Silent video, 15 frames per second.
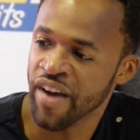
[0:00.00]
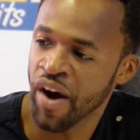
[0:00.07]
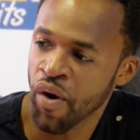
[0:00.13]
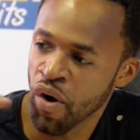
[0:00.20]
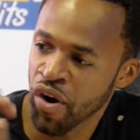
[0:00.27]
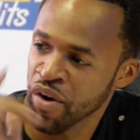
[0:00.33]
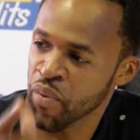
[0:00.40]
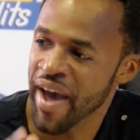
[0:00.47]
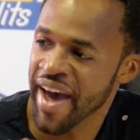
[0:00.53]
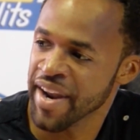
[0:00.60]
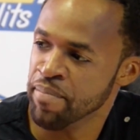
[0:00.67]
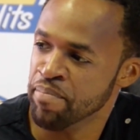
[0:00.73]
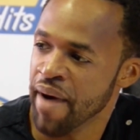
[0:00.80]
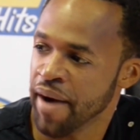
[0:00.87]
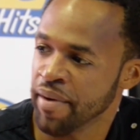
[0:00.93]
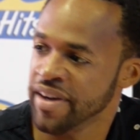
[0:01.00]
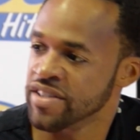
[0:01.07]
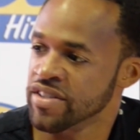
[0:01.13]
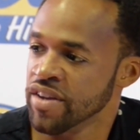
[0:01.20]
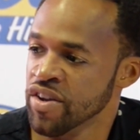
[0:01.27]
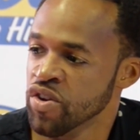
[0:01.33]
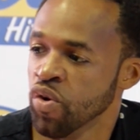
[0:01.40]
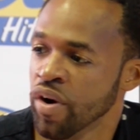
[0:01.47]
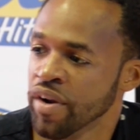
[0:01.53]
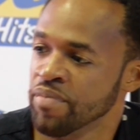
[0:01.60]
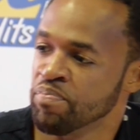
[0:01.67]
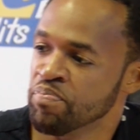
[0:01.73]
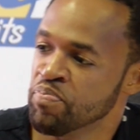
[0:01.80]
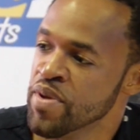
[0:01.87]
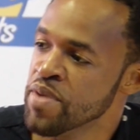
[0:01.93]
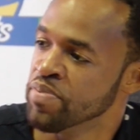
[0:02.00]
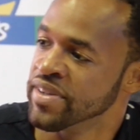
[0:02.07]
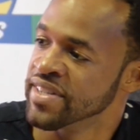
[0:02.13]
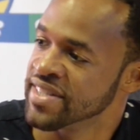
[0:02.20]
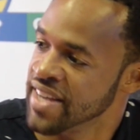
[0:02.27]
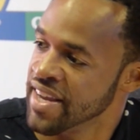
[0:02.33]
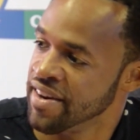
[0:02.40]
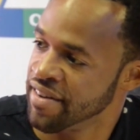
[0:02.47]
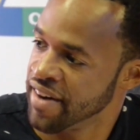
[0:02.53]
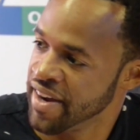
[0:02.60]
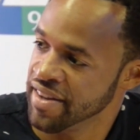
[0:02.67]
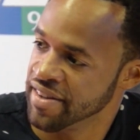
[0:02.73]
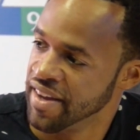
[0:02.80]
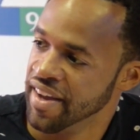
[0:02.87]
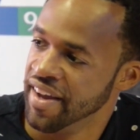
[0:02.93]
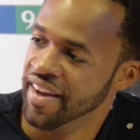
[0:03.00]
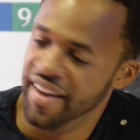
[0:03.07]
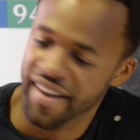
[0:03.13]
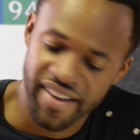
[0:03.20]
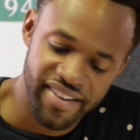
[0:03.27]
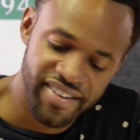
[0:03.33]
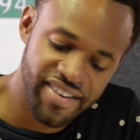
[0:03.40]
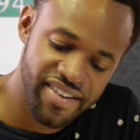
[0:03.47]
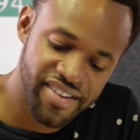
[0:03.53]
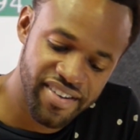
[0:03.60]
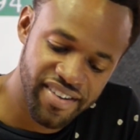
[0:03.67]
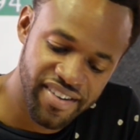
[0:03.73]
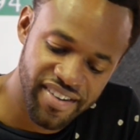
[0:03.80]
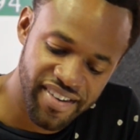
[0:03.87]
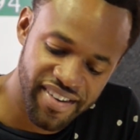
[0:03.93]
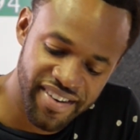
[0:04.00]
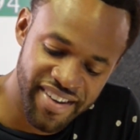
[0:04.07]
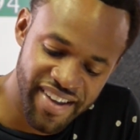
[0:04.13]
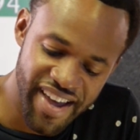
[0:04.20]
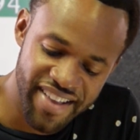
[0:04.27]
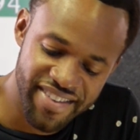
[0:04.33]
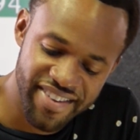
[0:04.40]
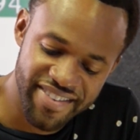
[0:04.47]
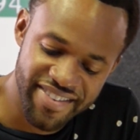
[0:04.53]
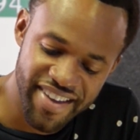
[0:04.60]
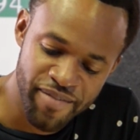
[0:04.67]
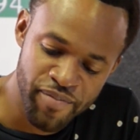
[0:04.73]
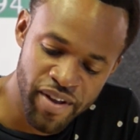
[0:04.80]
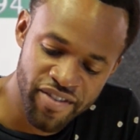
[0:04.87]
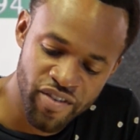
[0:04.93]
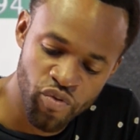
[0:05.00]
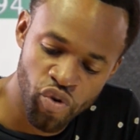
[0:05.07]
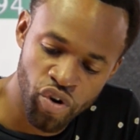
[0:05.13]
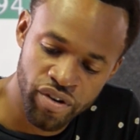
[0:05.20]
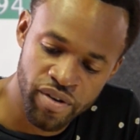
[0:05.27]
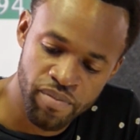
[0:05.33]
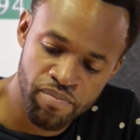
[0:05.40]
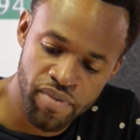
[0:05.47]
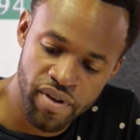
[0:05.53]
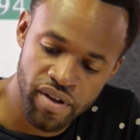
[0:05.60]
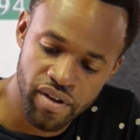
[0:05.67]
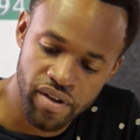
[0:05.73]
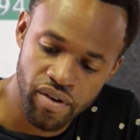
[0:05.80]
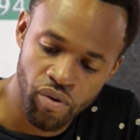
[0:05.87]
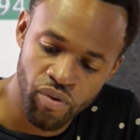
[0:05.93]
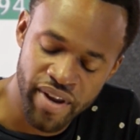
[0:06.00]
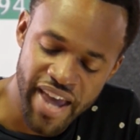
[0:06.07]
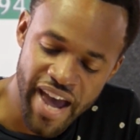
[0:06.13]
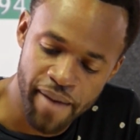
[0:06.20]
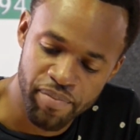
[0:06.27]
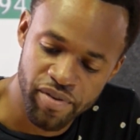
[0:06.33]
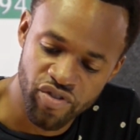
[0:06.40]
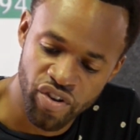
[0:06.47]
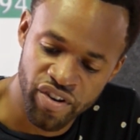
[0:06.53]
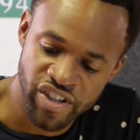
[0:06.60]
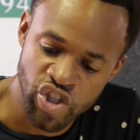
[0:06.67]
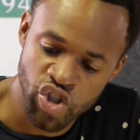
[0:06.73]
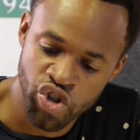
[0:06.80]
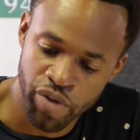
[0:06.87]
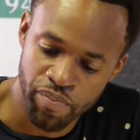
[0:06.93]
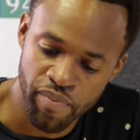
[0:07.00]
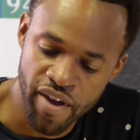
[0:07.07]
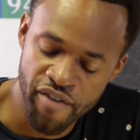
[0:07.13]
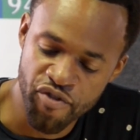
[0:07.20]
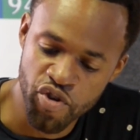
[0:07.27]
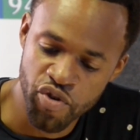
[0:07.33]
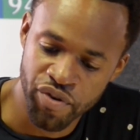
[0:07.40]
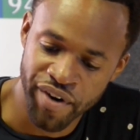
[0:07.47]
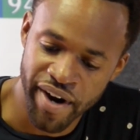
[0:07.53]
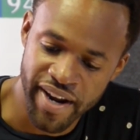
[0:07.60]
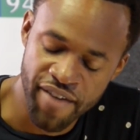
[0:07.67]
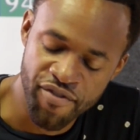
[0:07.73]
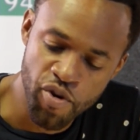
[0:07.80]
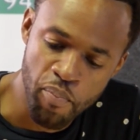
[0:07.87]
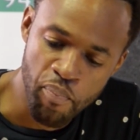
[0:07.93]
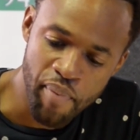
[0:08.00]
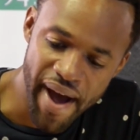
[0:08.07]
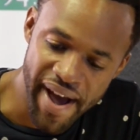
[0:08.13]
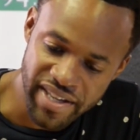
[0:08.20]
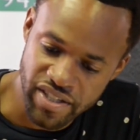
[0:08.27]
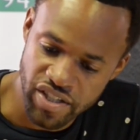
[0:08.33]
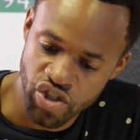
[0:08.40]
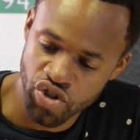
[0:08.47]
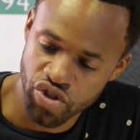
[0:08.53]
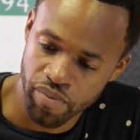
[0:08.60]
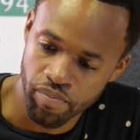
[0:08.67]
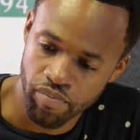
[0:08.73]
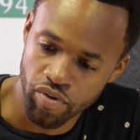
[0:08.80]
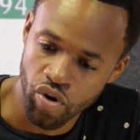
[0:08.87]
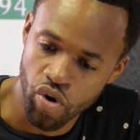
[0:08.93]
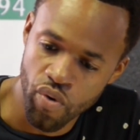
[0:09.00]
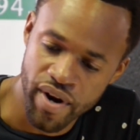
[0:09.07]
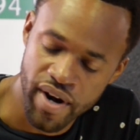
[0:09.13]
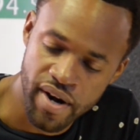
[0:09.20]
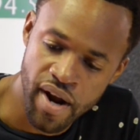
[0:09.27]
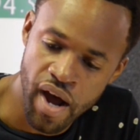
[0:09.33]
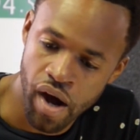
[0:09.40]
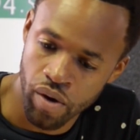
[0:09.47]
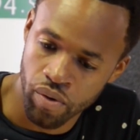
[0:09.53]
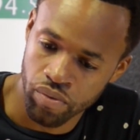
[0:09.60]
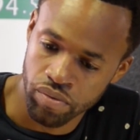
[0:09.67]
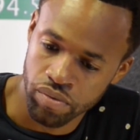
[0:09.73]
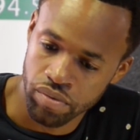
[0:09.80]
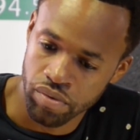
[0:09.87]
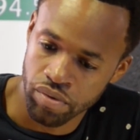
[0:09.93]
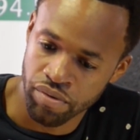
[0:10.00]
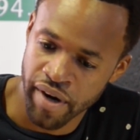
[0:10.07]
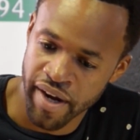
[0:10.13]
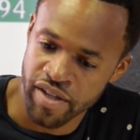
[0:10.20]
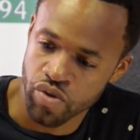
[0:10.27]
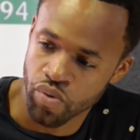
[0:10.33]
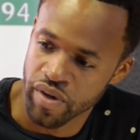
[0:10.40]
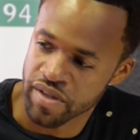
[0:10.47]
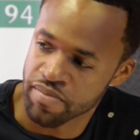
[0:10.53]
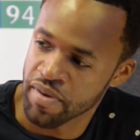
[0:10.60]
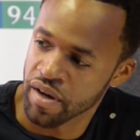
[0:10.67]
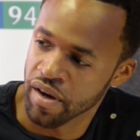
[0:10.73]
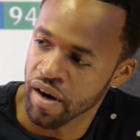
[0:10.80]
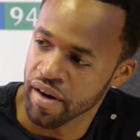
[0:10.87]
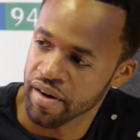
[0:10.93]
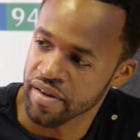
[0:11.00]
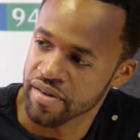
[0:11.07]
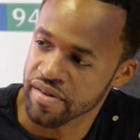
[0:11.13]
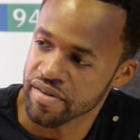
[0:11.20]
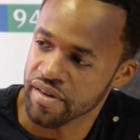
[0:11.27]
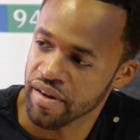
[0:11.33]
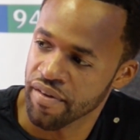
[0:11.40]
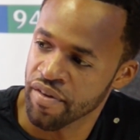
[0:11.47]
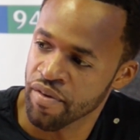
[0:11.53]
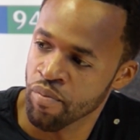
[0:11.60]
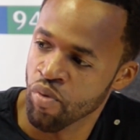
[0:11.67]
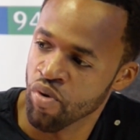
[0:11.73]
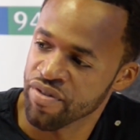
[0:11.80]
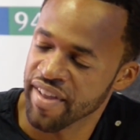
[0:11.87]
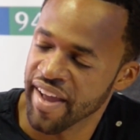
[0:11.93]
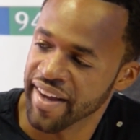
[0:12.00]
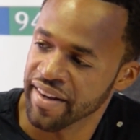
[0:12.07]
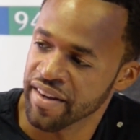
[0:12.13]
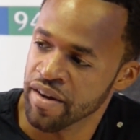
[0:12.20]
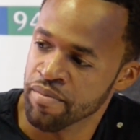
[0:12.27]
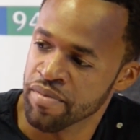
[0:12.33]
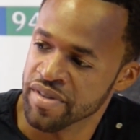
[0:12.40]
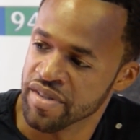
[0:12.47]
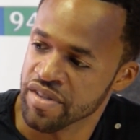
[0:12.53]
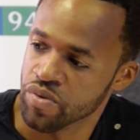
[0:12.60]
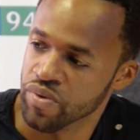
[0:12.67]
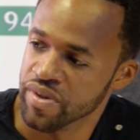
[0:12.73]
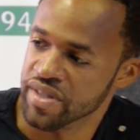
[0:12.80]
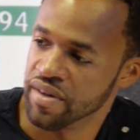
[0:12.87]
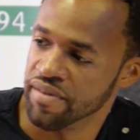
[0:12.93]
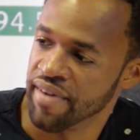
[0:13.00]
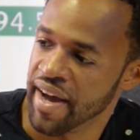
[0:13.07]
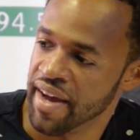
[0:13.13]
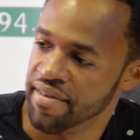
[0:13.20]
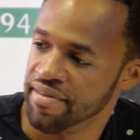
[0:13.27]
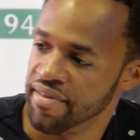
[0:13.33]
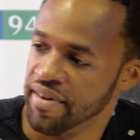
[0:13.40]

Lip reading: It's all the way at the back, because you know what people say, right? The entertainment in Rodney Bay only happens on the strip. If you pass the strip going down, right, towards Bay Gardens, most likely your business won't survive.